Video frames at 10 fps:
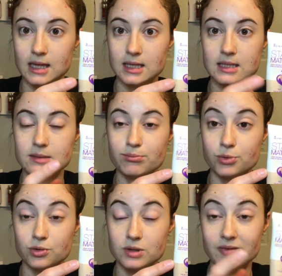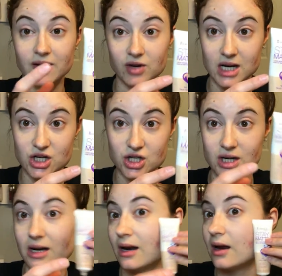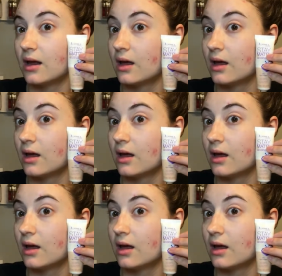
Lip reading: this Mousse foundation.